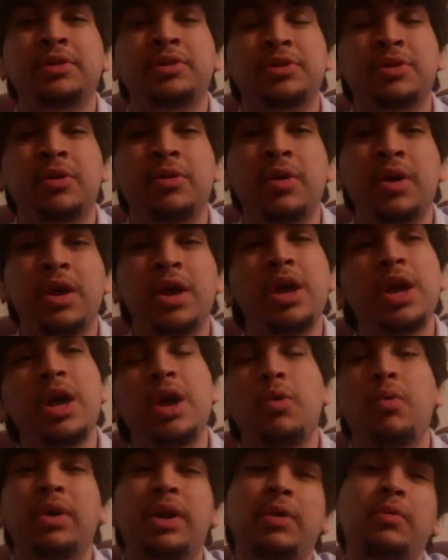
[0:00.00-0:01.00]
So
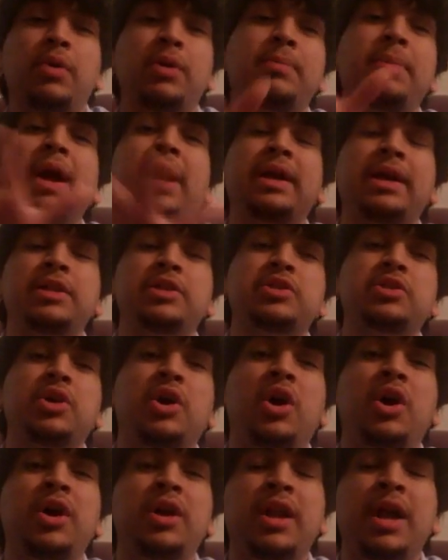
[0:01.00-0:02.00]
when I went back and
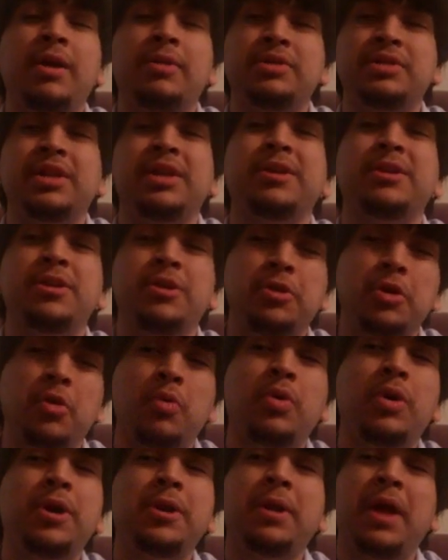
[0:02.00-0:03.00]
saw it, I was like, you know
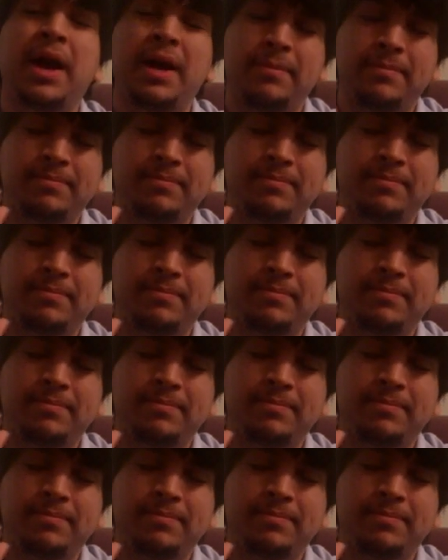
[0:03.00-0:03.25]
what?